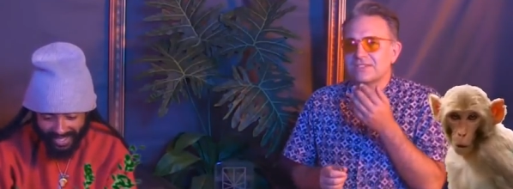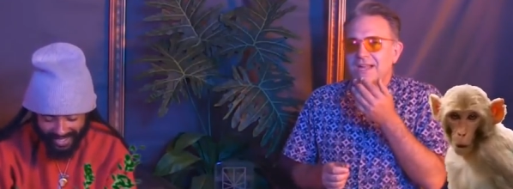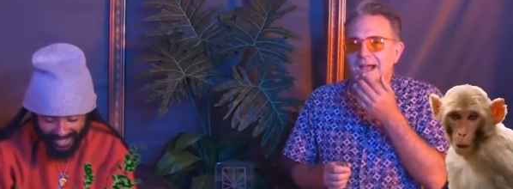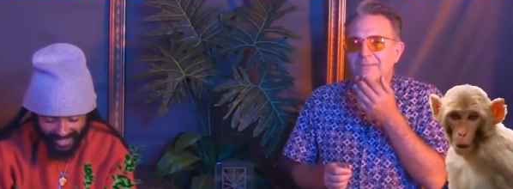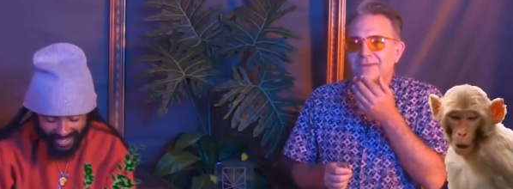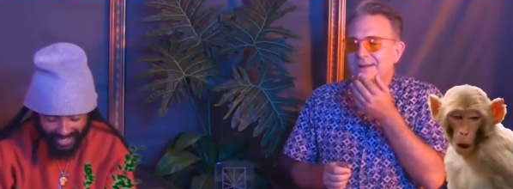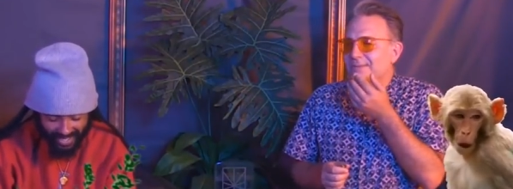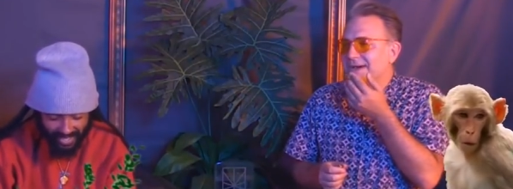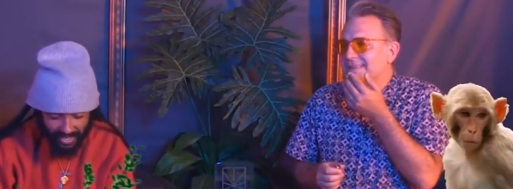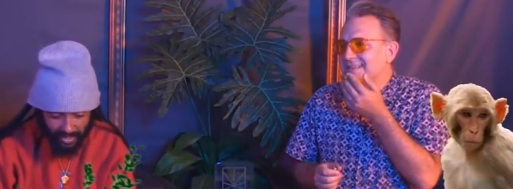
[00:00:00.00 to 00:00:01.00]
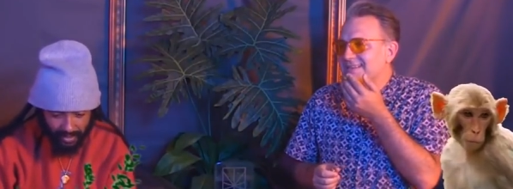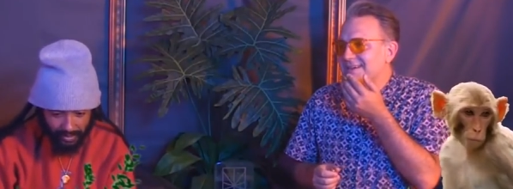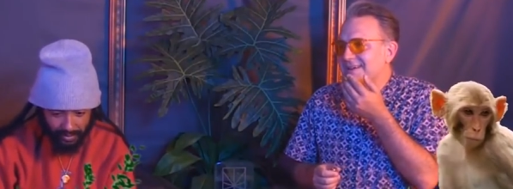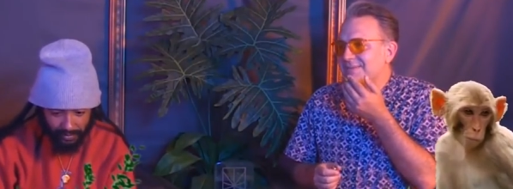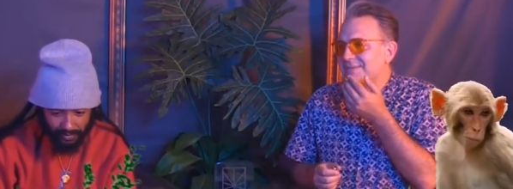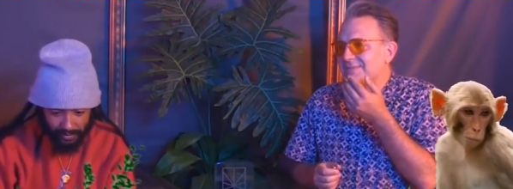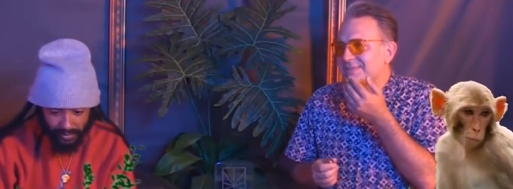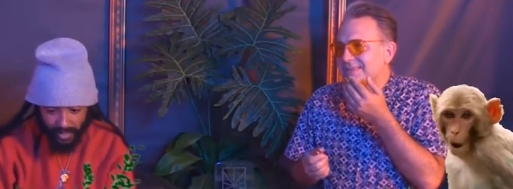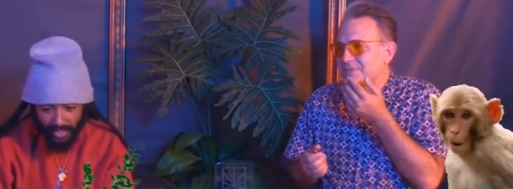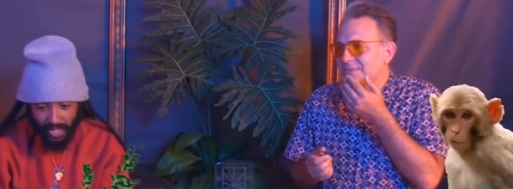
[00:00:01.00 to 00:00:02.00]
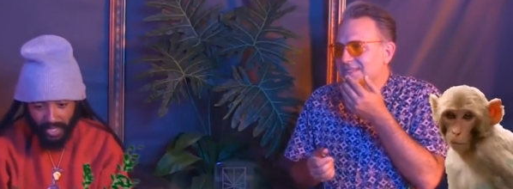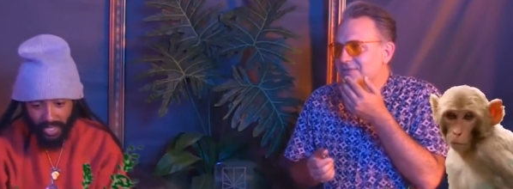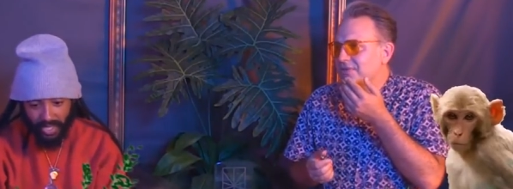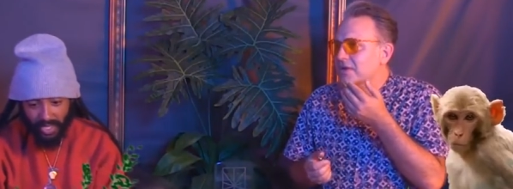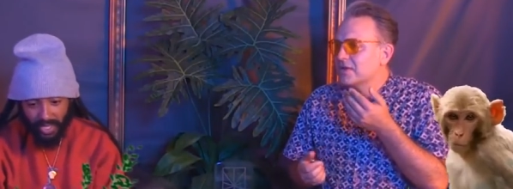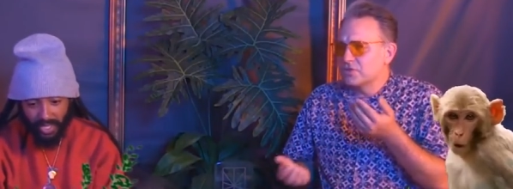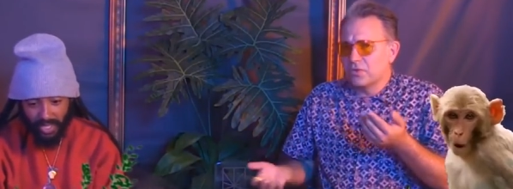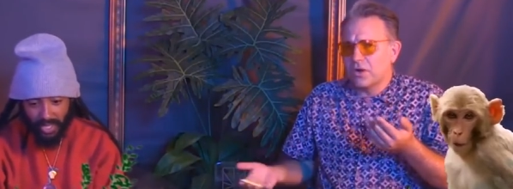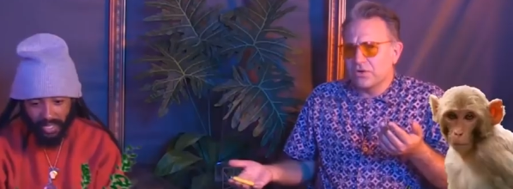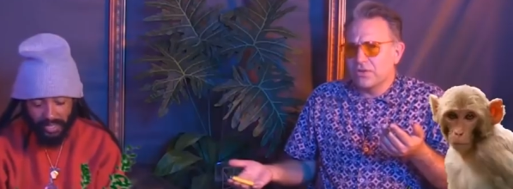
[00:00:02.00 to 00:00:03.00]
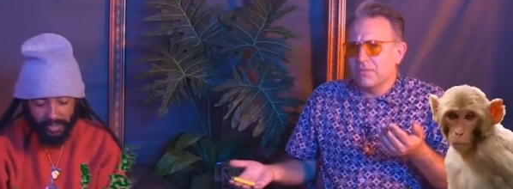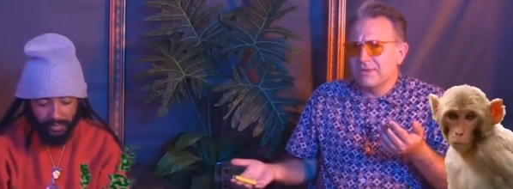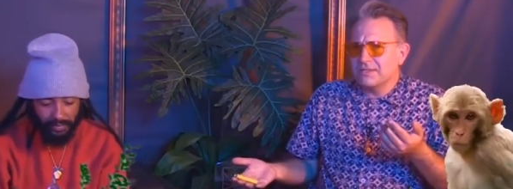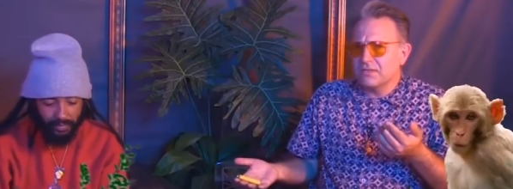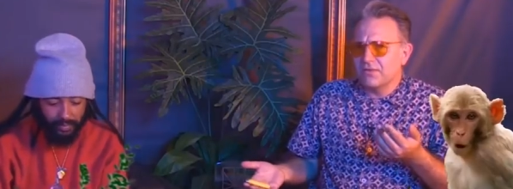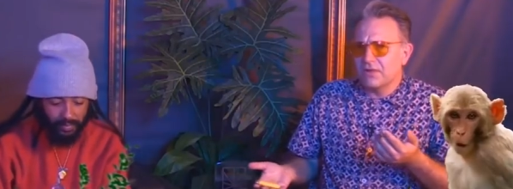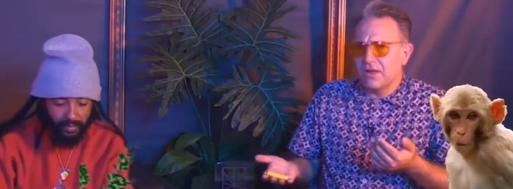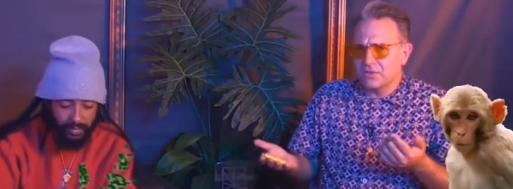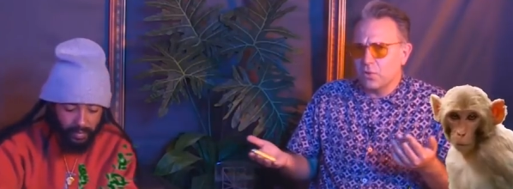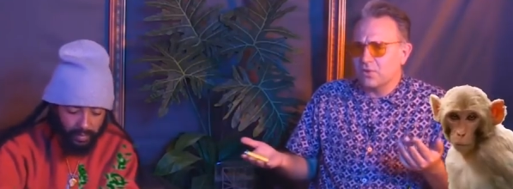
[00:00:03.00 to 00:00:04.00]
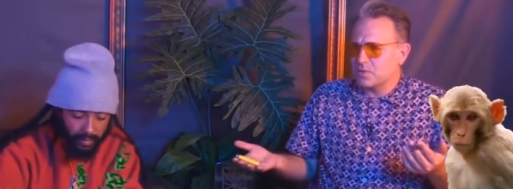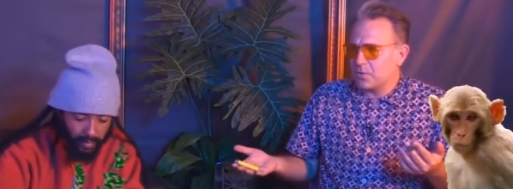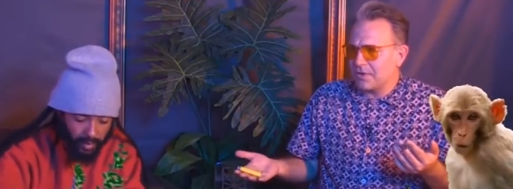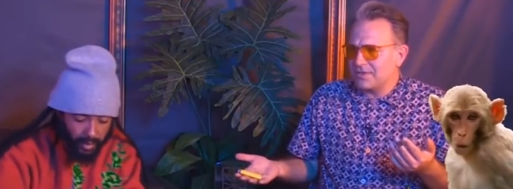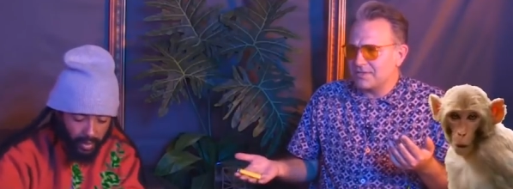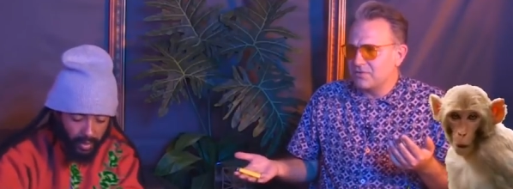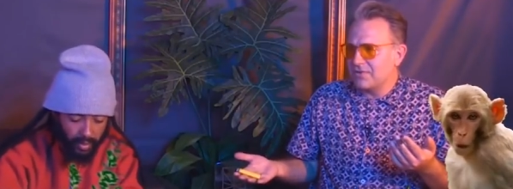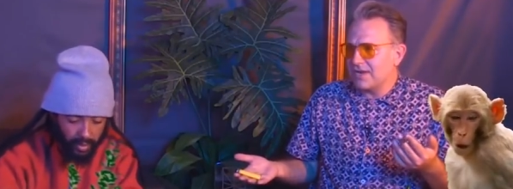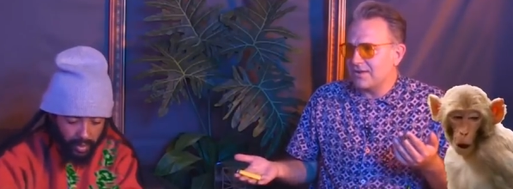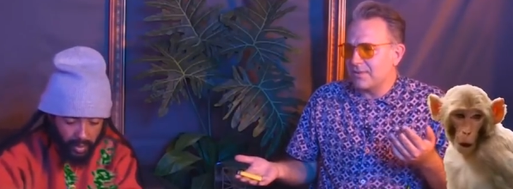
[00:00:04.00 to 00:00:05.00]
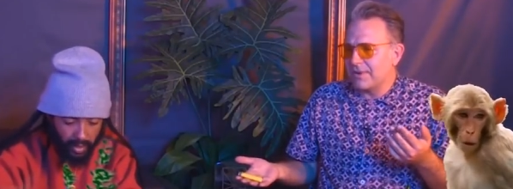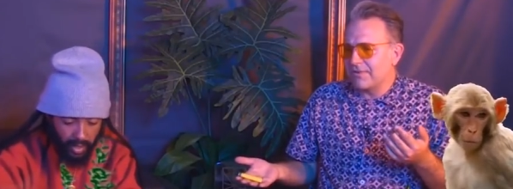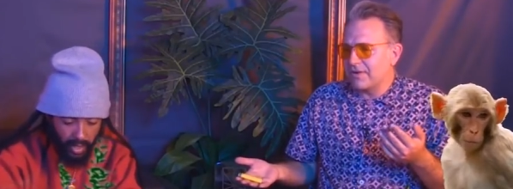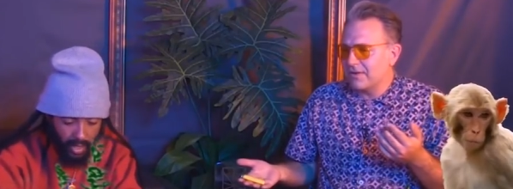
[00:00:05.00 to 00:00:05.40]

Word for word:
Speaker 1: good shit happen at About That Time. That's what we do. So you're in the midst of a tour supporting this new record, am I